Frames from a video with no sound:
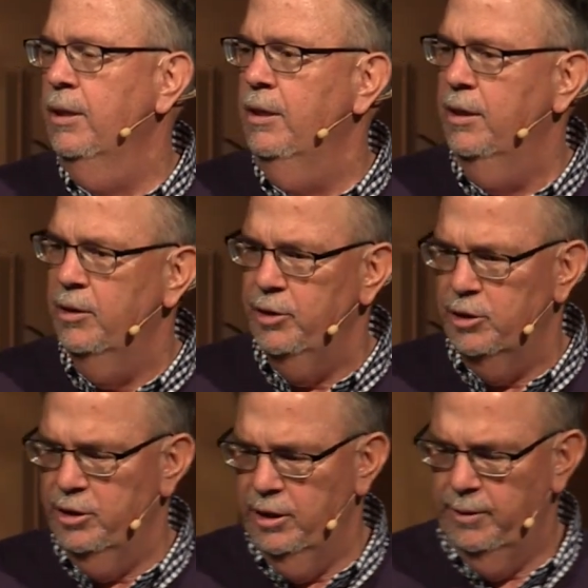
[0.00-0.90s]
You know, there's
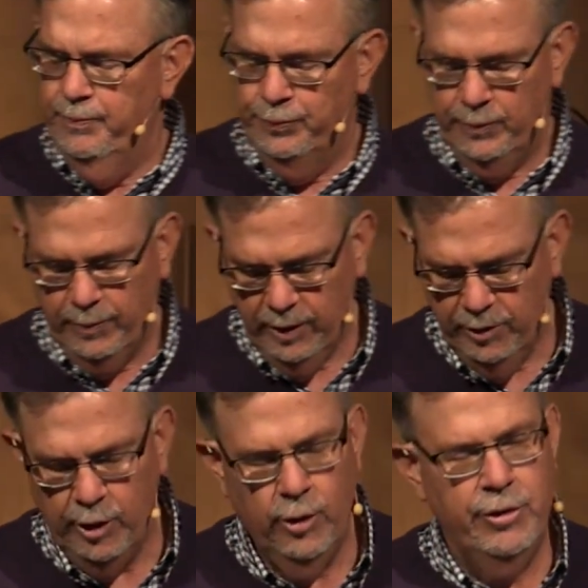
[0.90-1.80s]

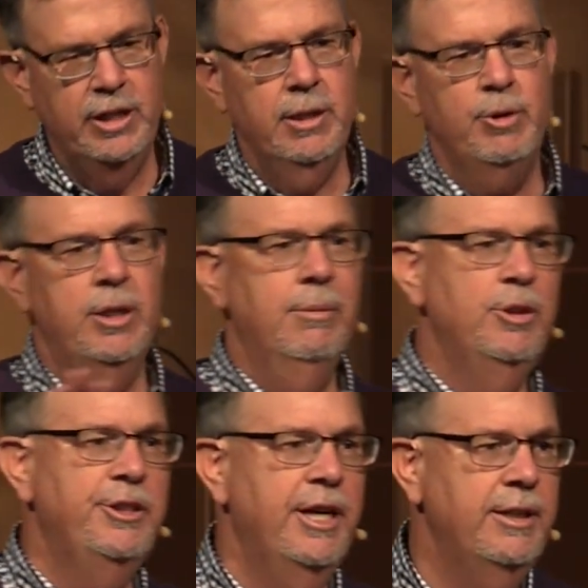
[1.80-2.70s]
the old thing,
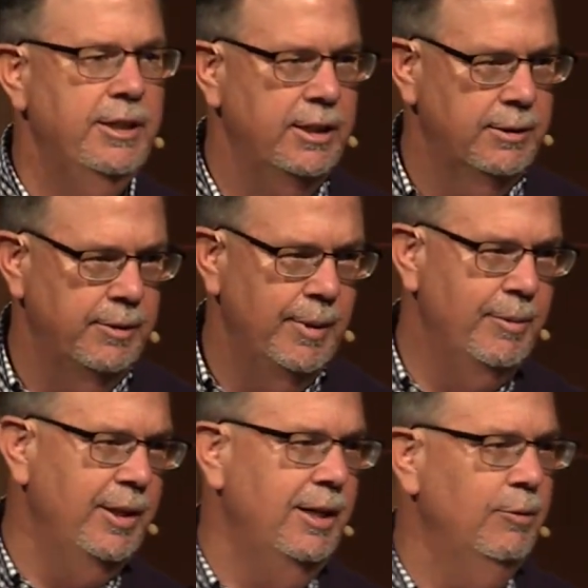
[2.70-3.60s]
WWJD. Remember
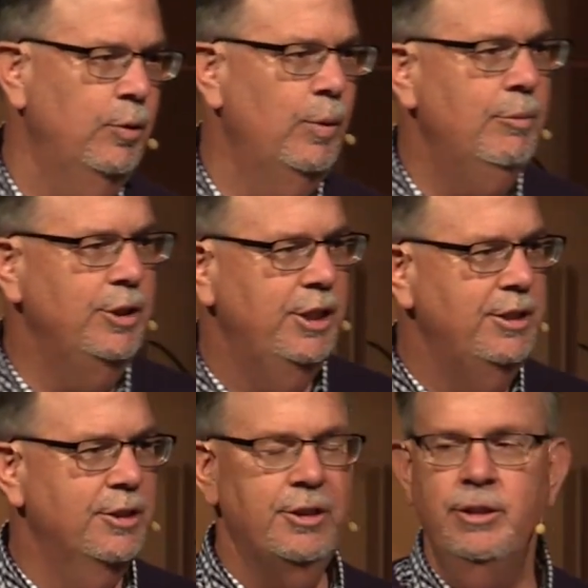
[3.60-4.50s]
that? What would
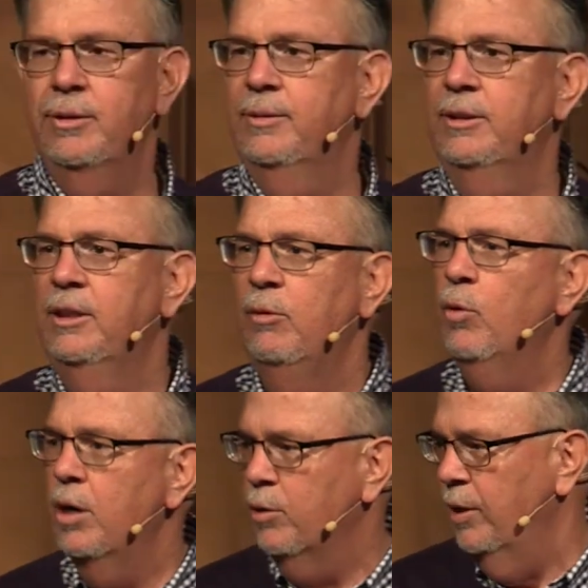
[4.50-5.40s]
Jesus do?
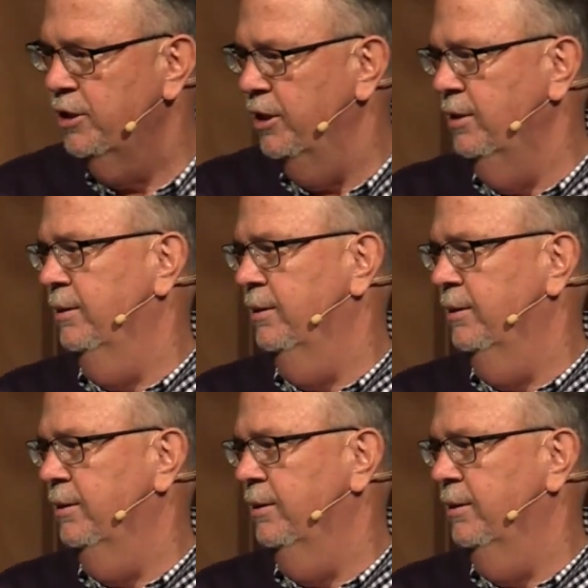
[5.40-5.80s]
Wrong question.